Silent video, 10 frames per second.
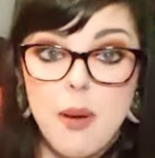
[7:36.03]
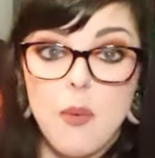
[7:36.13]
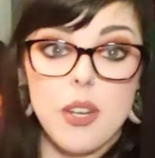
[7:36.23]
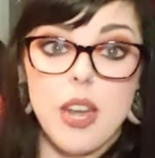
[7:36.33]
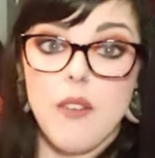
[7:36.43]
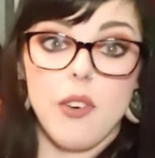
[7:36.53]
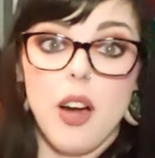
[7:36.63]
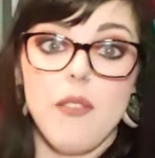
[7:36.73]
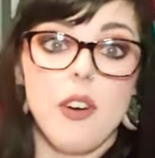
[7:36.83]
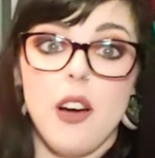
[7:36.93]
I would never
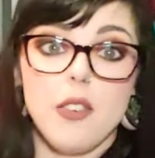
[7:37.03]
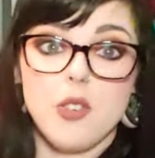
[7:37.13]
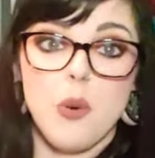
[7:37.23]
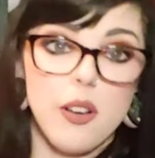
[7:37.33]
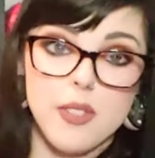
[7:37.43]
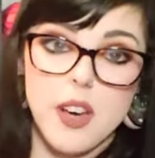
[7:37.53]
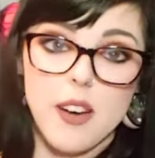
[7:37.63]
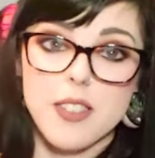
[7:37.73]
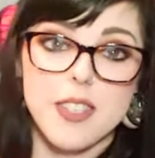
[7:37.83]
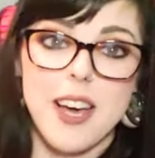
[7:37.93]
have gotten 12
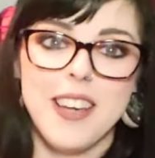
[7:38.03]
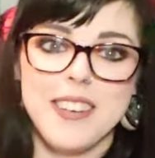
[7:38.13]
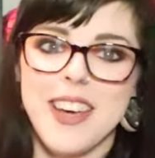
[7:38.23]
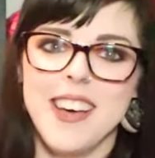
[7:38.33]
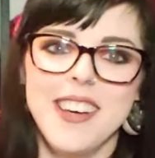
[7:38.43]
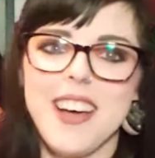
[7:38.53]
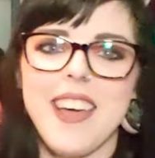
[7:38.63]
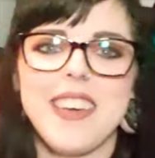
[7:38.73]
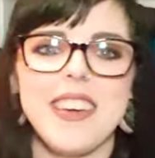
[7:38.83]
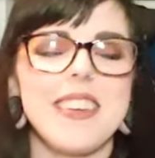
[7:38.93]
socks done. I
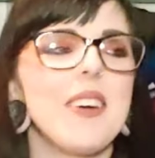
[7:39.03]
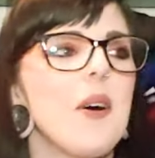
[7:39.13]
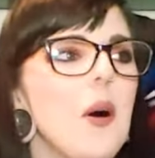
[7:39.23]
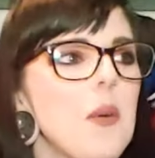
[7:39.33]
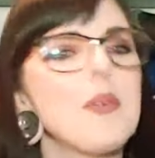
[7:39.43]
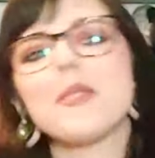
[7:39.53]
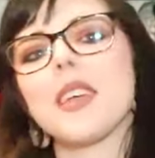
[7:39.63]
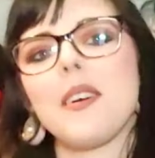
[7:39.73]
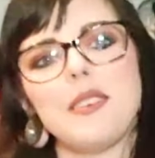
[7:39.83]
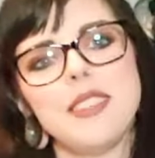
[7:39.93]
can almost
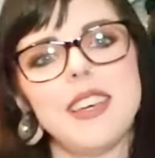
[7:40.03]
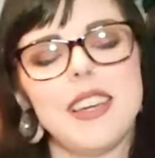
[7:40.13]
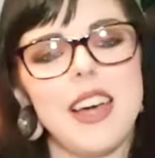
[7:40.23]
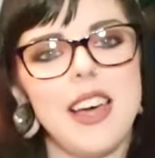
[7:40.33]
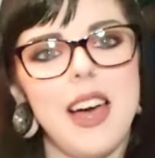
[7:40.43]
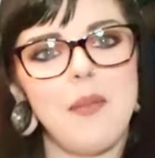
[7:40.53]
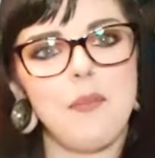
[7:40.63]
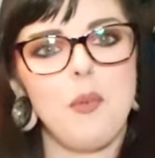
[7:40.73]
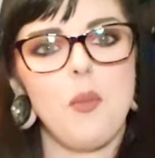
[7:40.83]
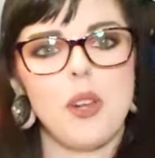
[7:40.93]
guarantee it.
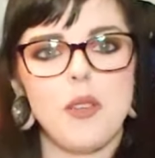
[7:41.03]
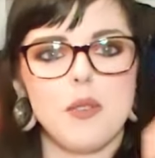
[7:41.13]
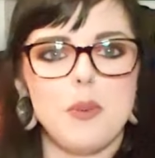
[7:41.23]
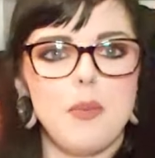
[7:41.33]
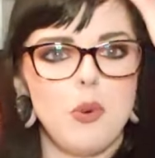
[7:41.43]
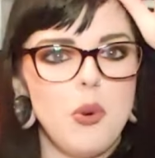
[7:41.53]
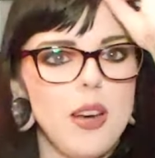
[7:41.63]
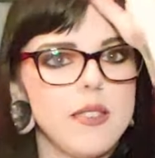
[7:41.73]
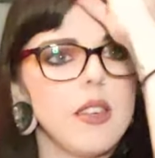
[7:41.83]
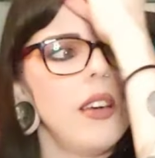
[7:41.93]
I'm one of those people who
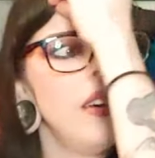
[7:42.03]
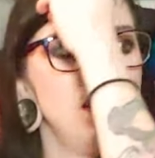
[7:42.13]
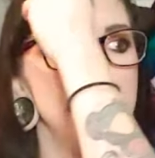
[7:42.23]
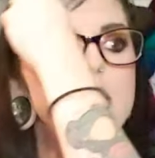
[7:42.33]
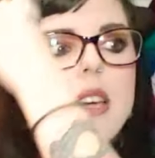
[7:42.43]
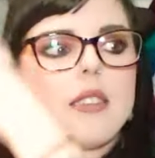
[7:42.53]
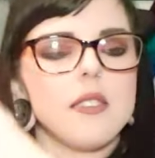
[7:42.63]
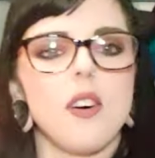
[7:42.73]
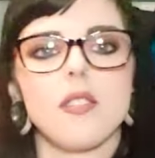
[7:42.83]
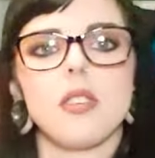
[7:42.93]
has
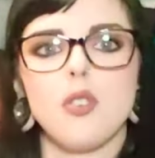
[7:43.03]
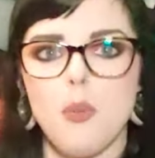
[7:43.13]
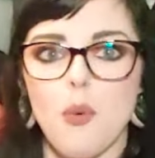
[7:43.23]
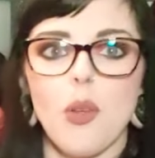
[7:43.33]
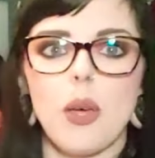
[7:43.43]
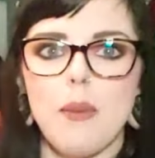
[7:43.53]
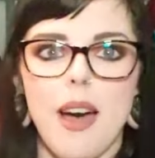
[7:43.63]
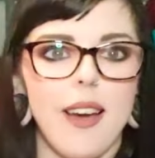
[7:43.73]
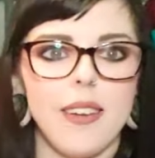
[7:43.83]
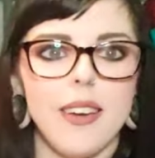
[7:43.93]
second sock syndrome really
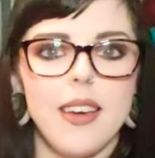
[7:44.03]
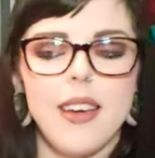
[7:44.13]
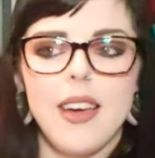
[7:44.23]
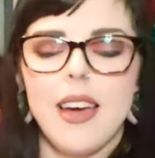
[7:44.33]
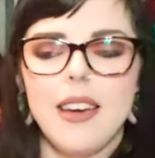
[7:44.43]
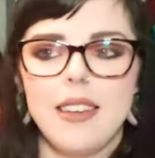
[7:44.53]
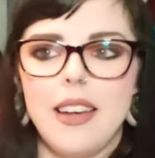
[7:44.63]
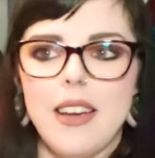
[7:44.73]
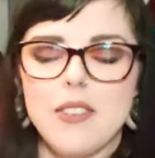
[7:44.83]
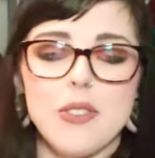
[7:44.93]
bad,
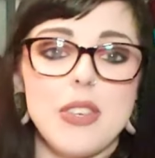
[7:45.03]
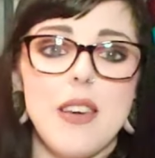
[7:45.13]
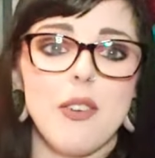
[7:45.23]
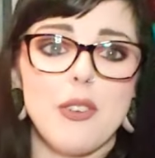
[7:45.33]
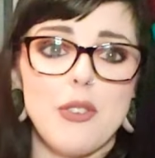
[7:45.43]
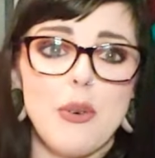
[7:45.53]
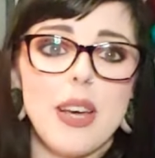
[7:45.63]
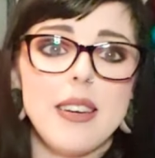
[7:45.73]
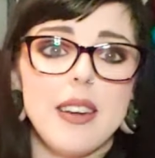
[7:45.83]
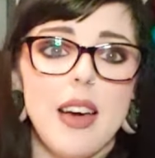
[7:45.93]
and I just never do
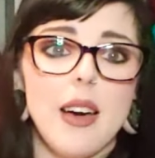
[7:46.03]
it.